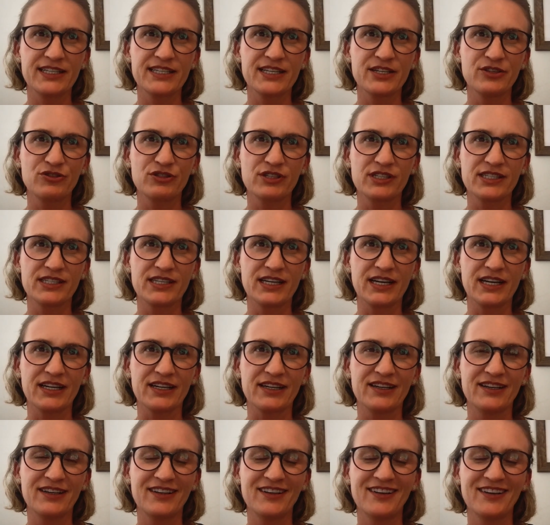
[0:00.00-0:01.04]
That's
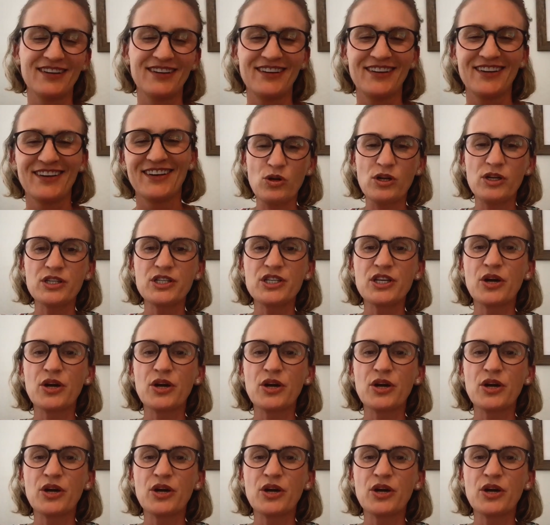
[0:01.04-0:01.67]
interesting. Well,